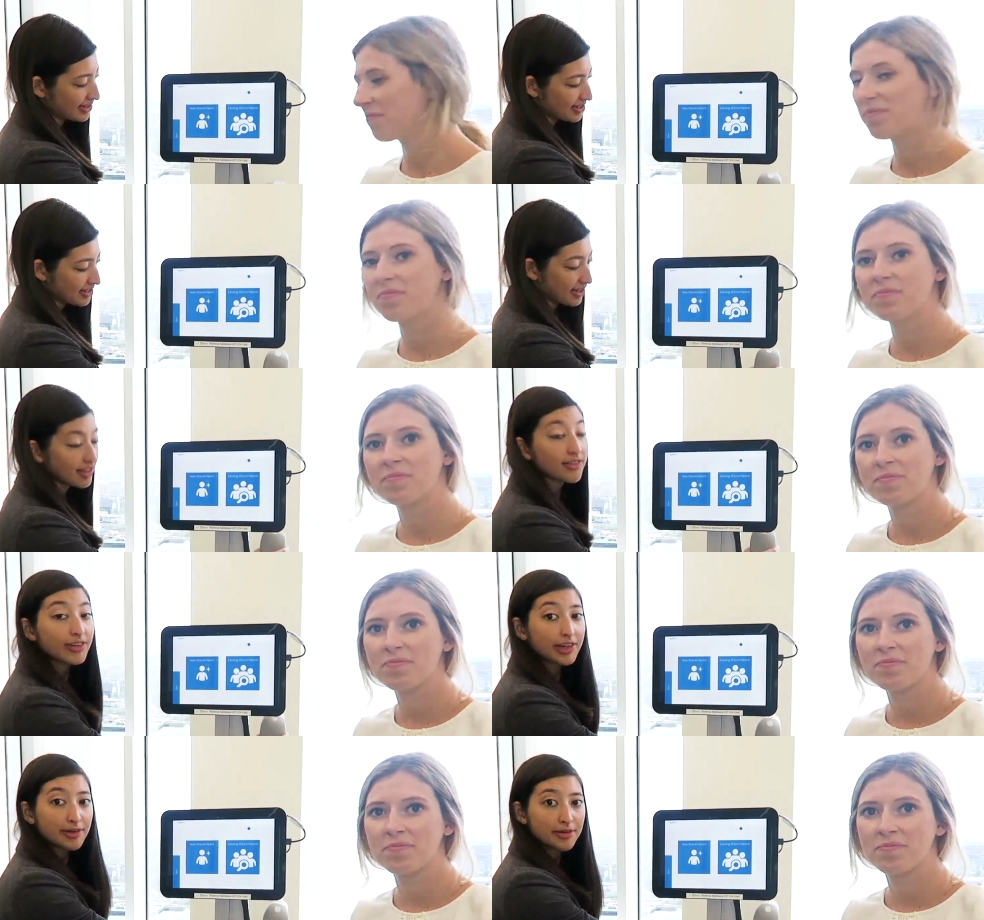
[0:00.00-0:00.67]
Speaker 1: this is the
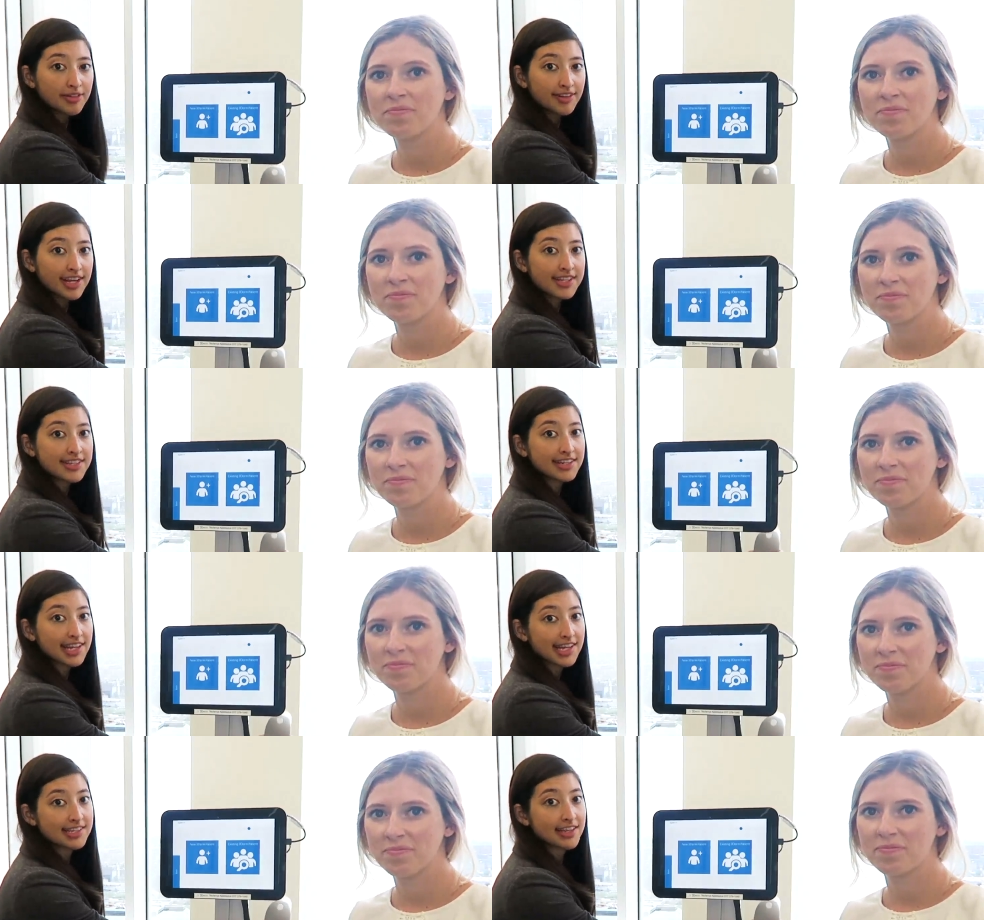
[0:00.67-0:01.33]
three derm device
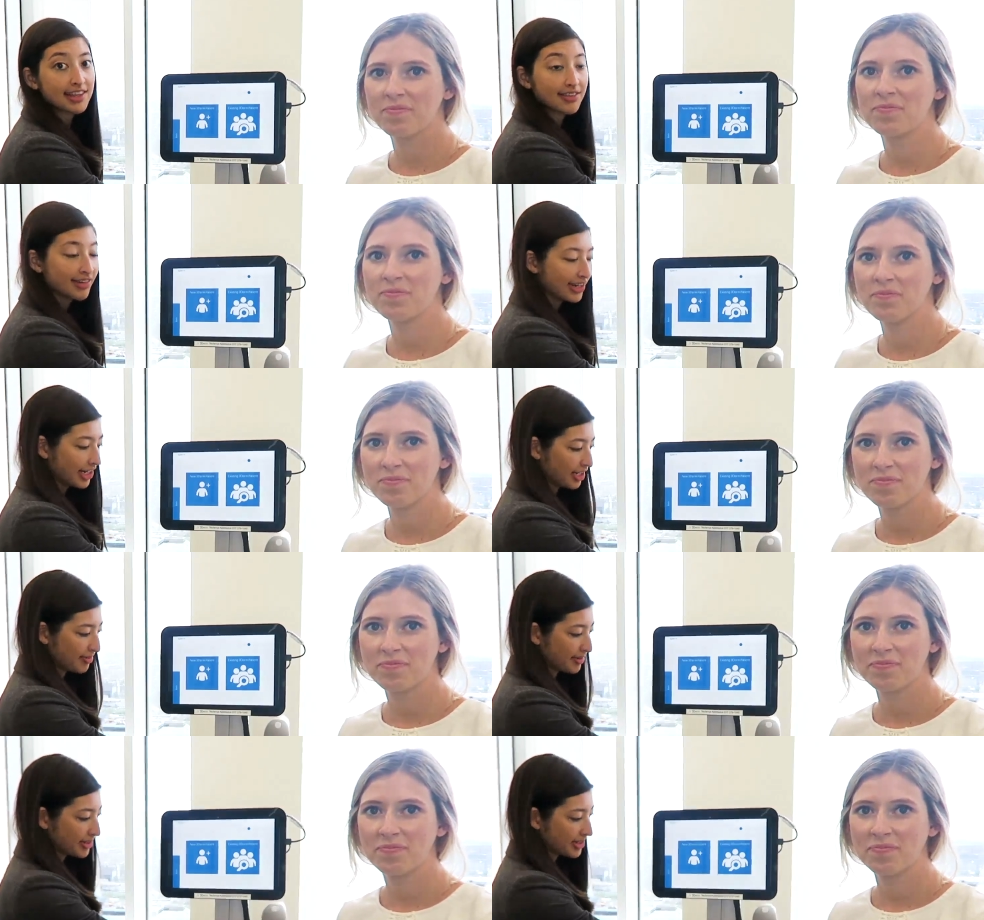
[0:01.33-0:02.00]
that takes the three
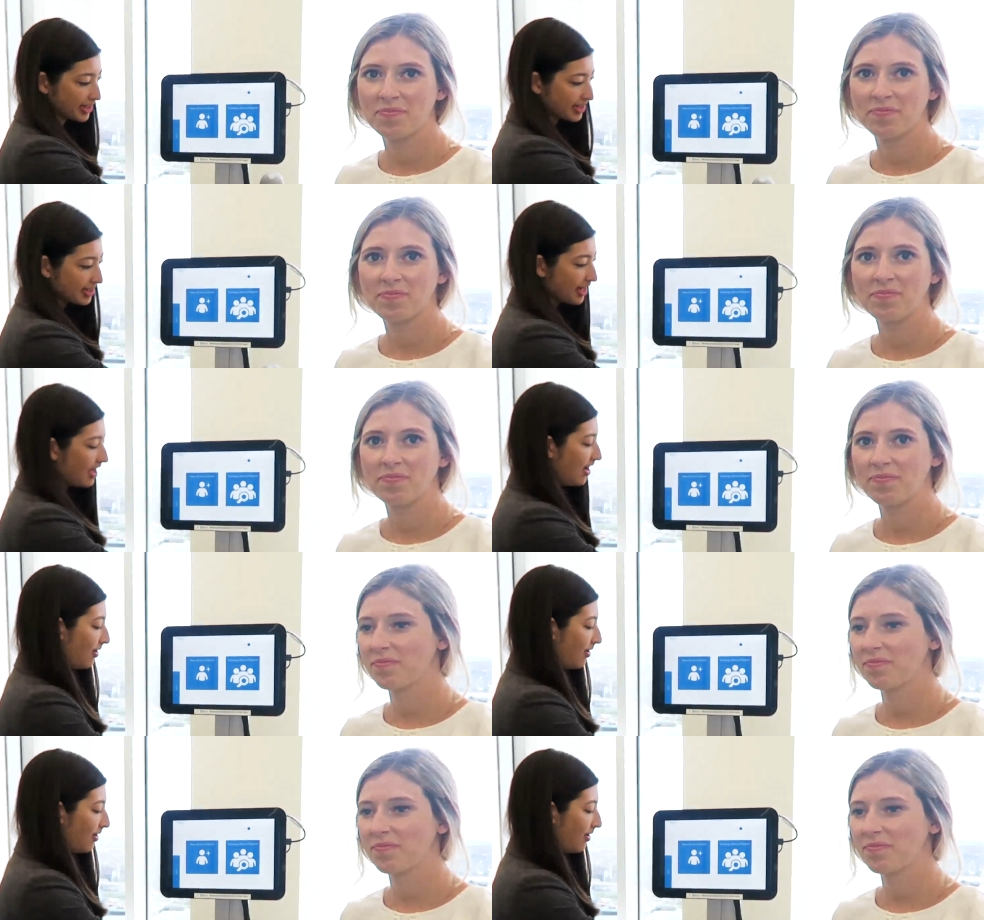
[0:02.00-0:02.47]
D images.